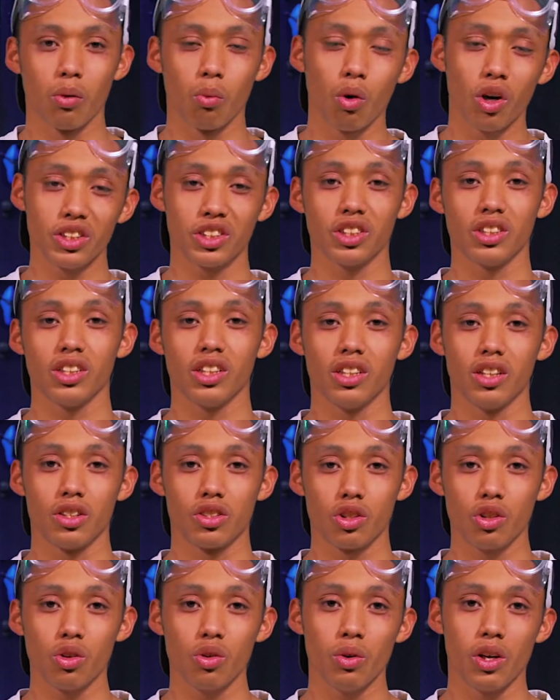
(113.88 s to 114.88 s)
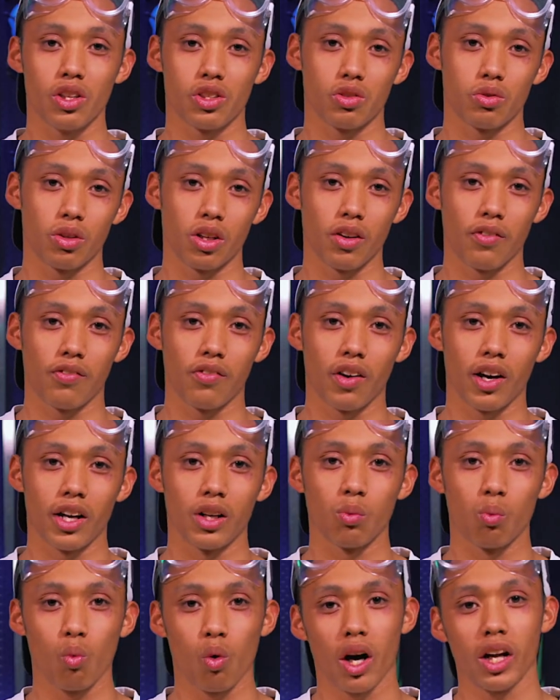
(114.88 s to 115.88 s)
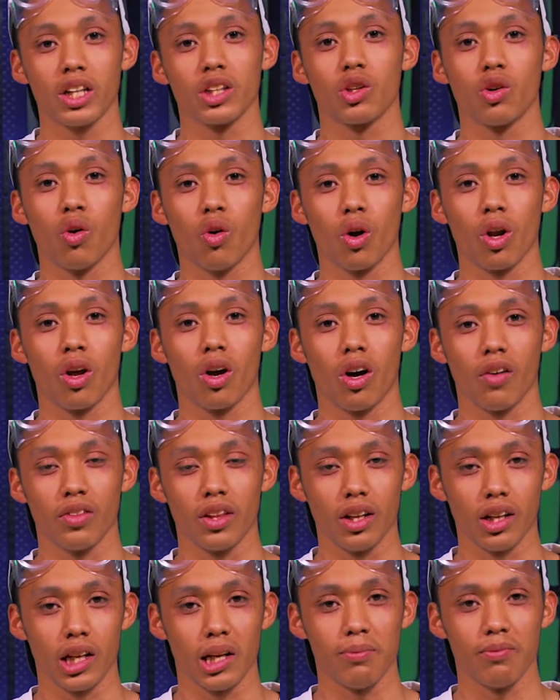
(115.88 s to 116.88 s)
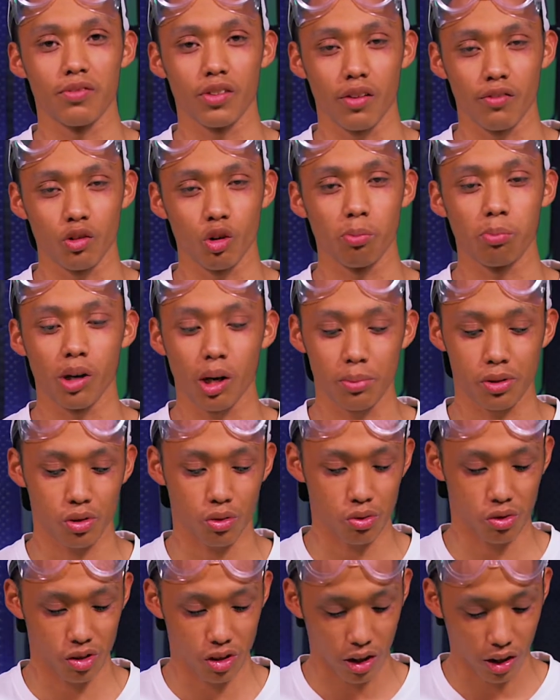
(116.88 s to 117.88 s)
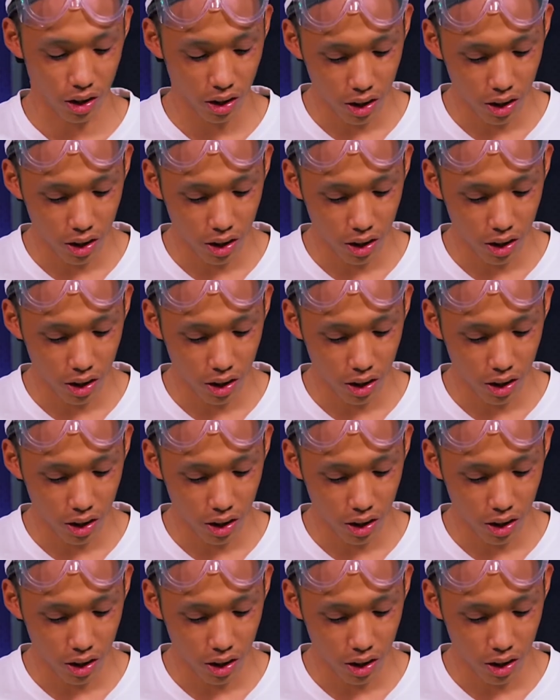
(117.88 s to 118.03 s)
what you need to do is you need to find 1/4 of the length of your popsicle stick.